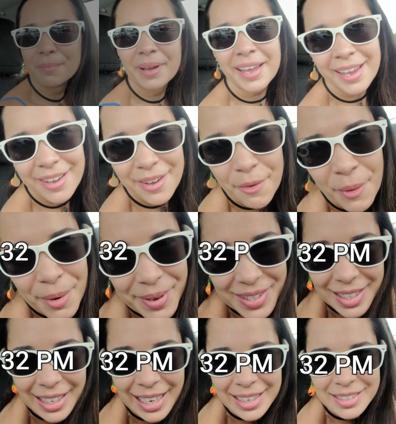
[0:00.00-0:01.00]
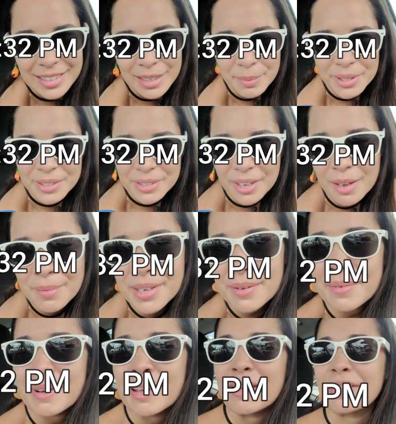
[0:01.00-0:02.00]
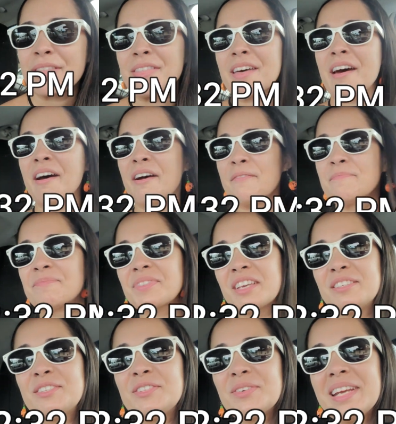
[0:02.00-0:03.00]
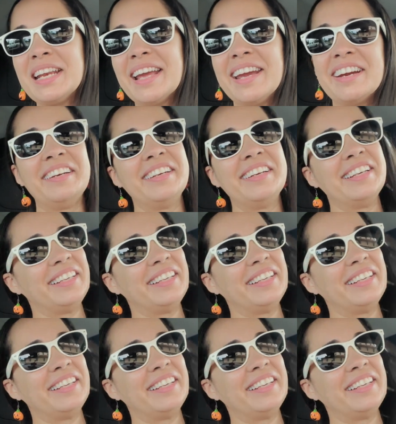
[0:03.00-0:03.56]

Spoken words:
way, when was the last time you saw me with straight hair?